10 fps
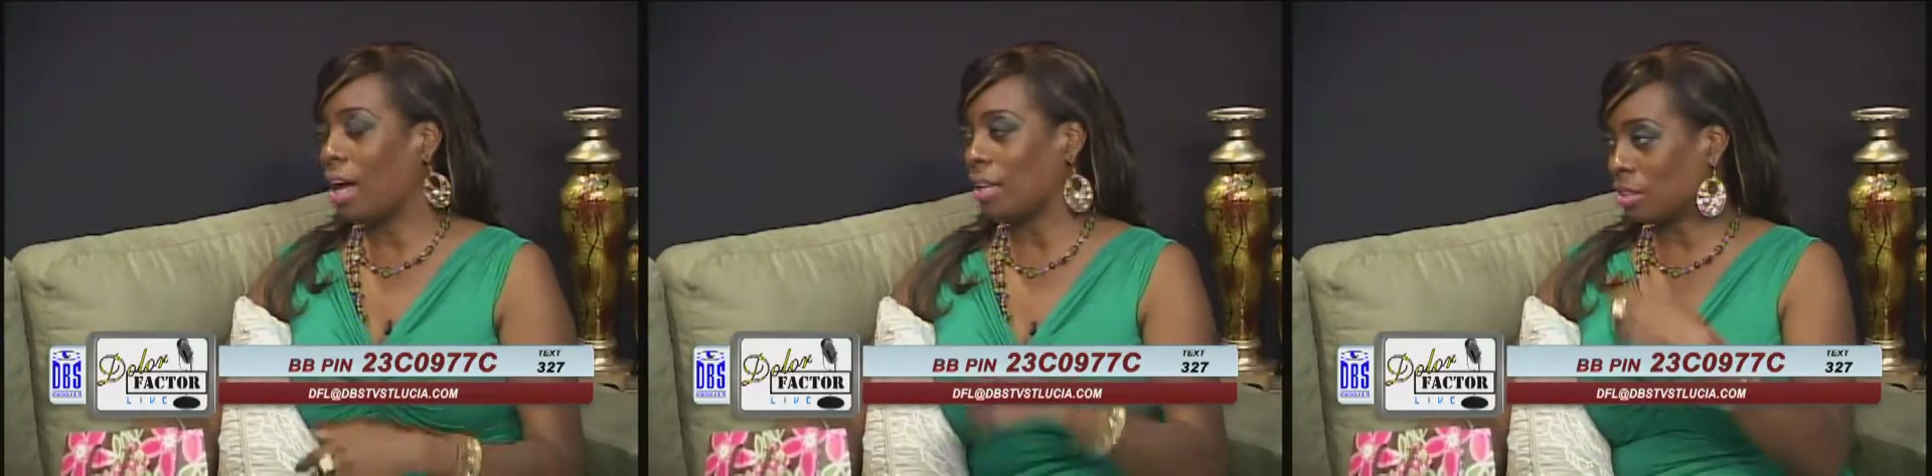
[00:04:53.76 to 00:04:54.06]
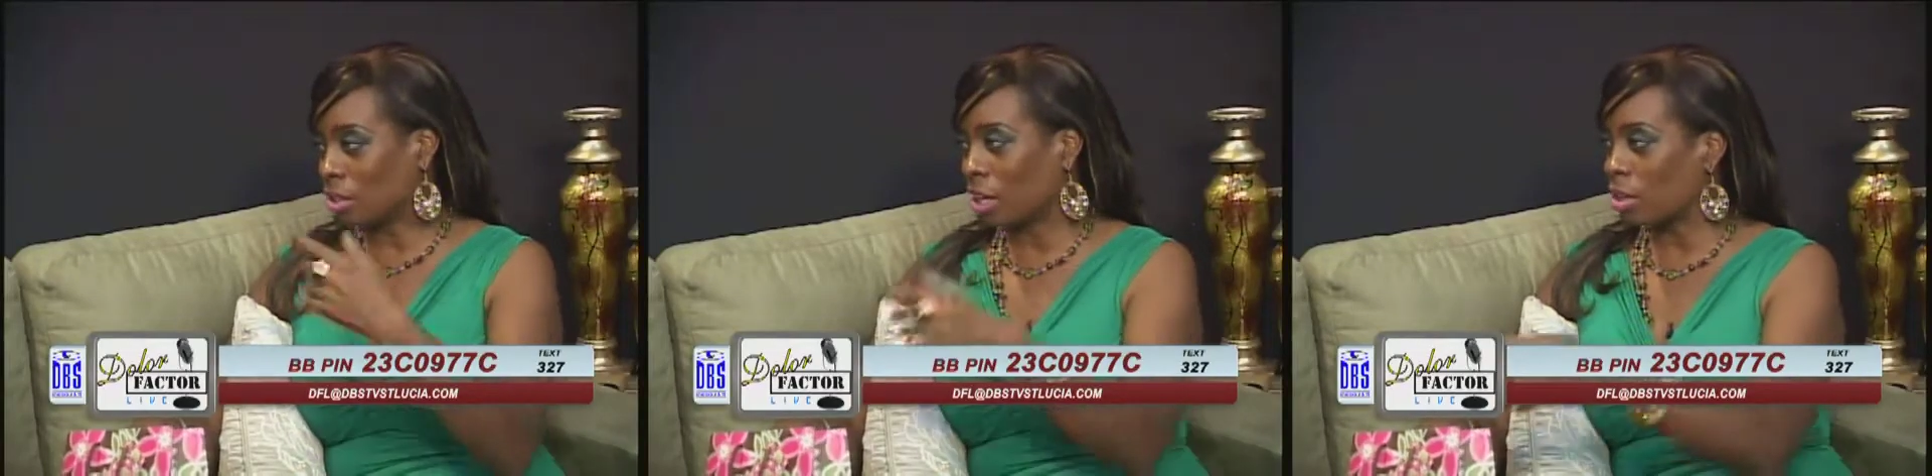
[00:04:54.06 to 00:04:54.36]

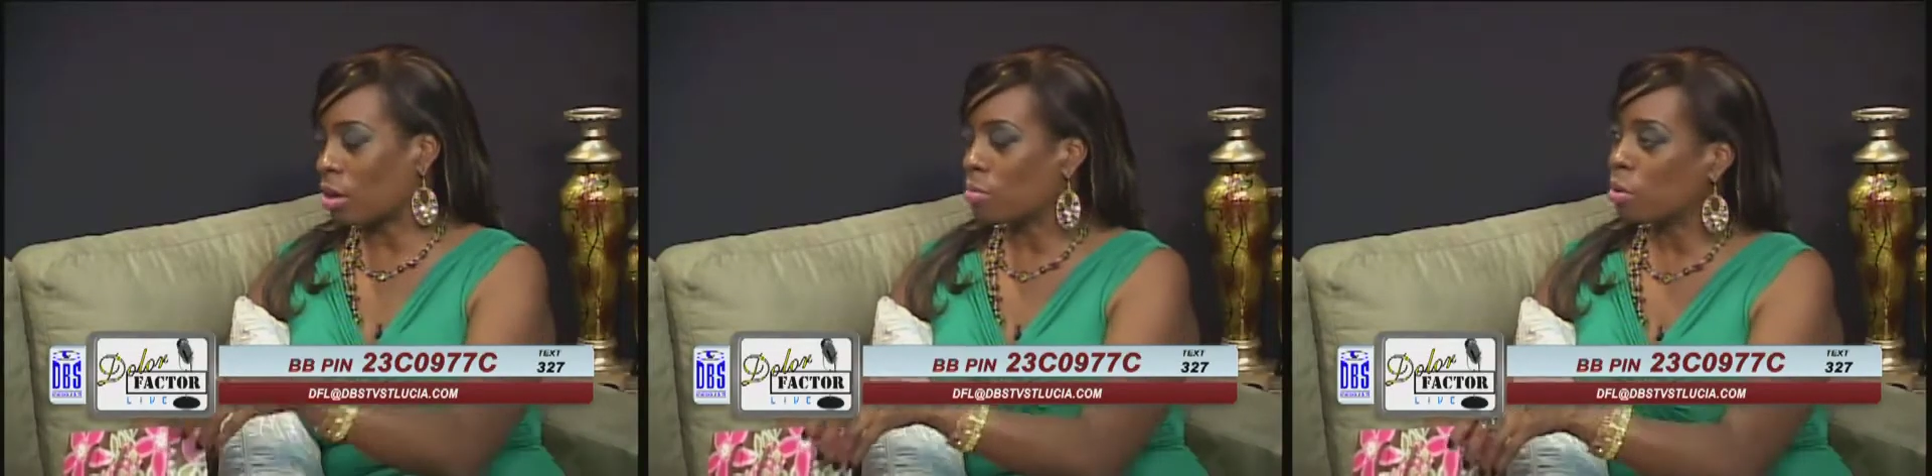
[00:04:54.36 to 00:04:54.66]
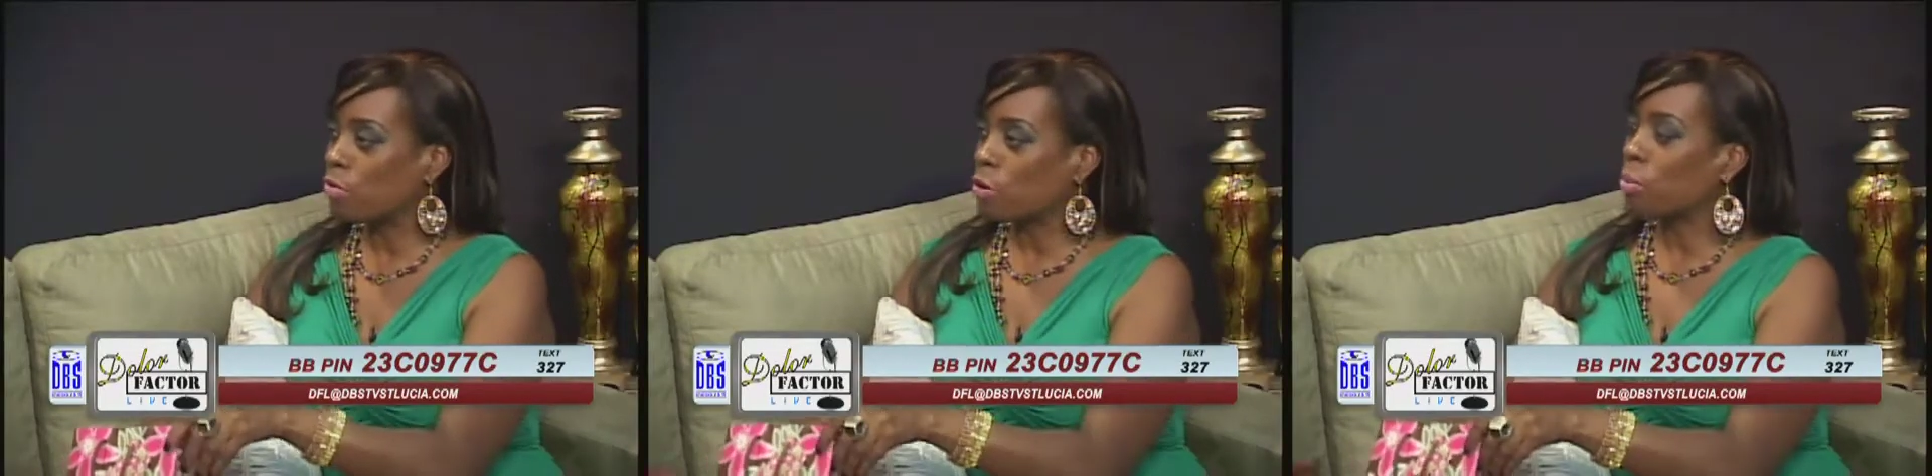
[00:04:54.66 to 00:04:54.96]
every day
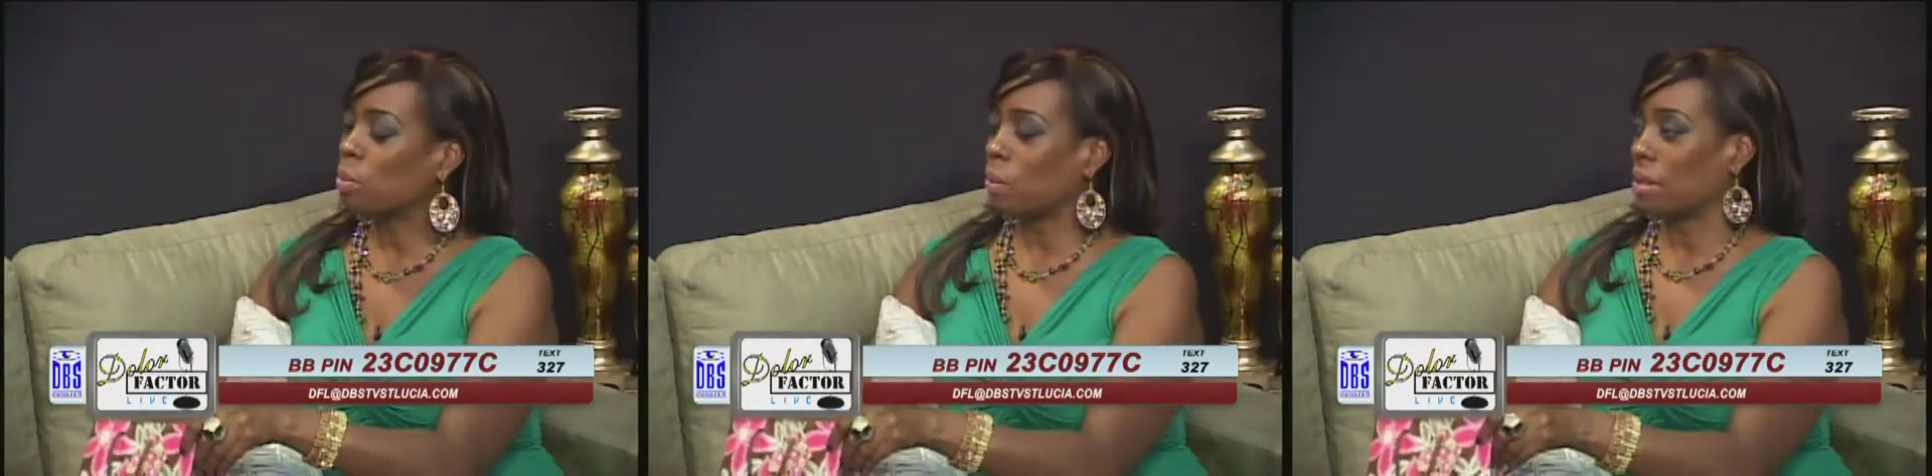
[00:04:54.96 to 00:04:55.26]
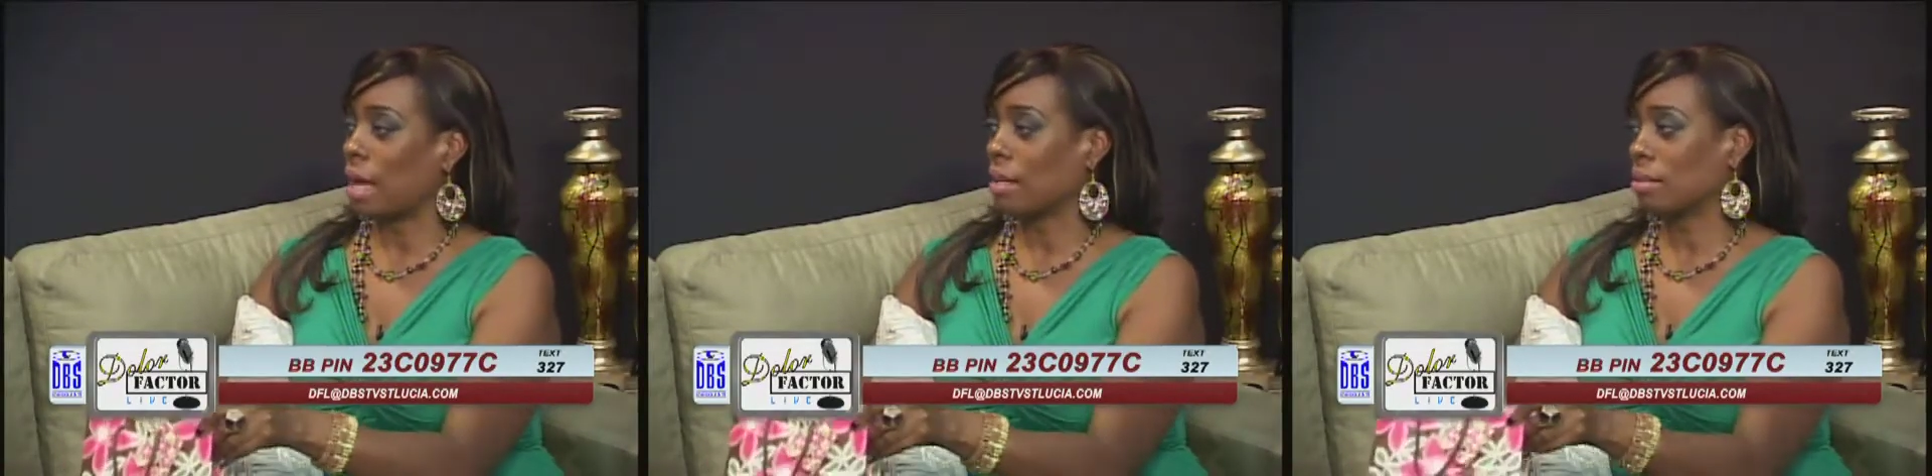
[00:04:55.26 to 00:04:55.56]
should be
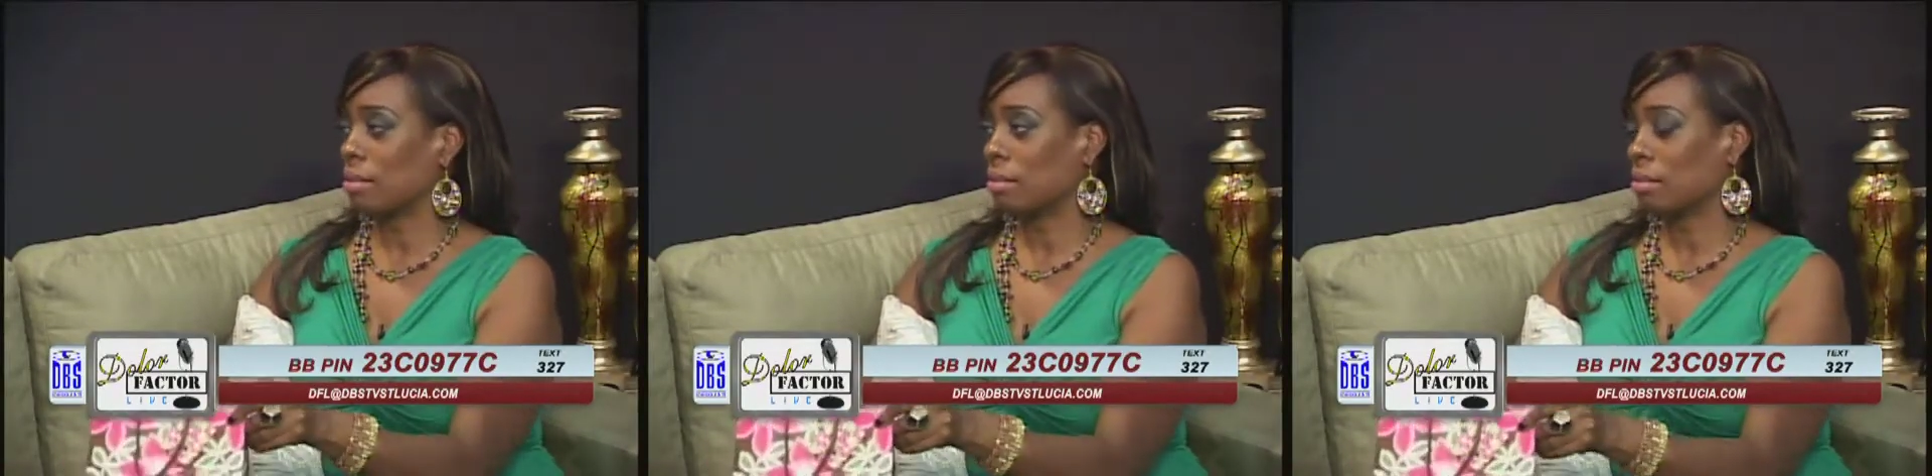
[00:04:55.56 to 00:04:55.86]
International